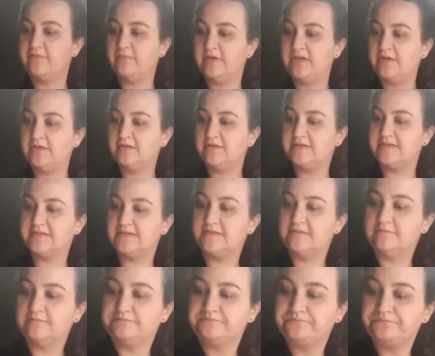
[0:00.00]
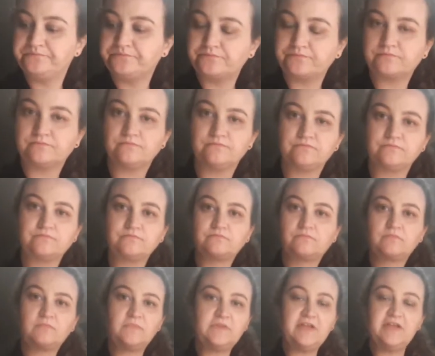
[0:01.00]
minutes,
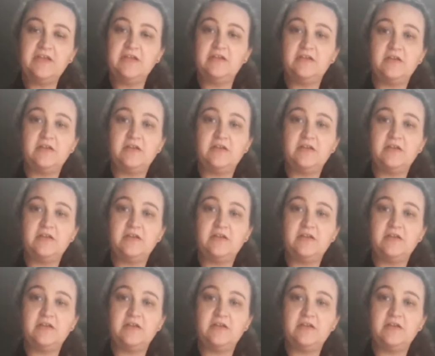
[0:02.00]
and